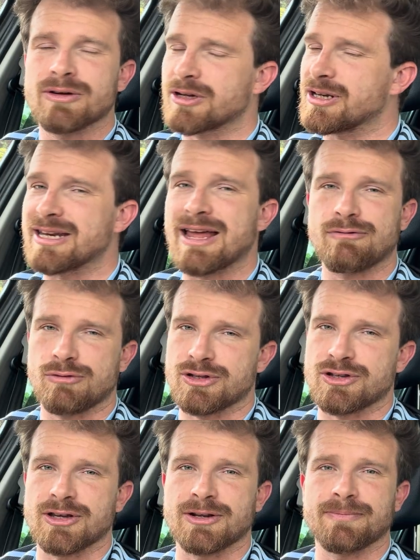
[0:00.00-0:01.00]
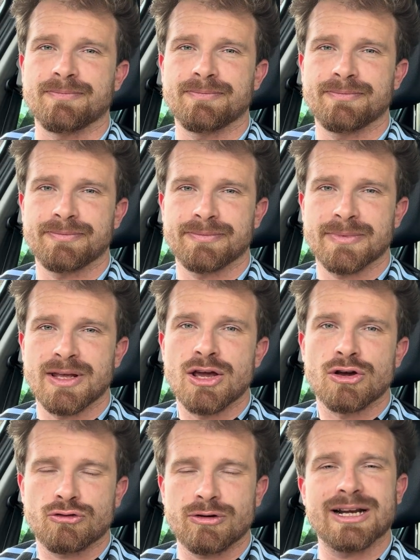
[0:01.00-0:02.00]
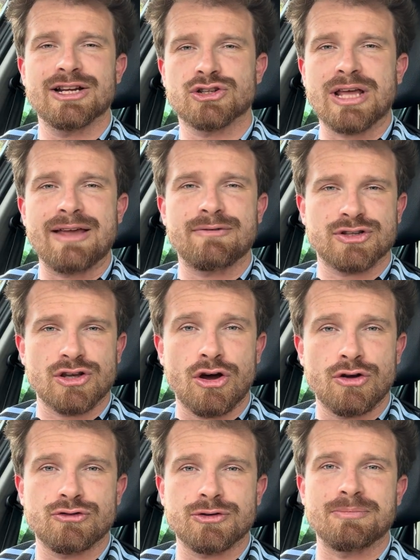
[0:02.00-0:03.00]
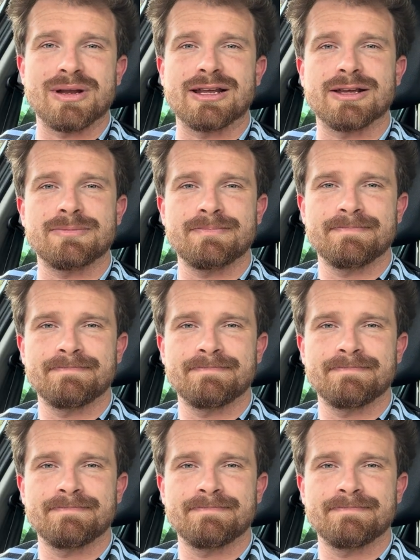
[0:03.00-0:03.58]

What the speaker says: can never return. Grealish gave us 100 million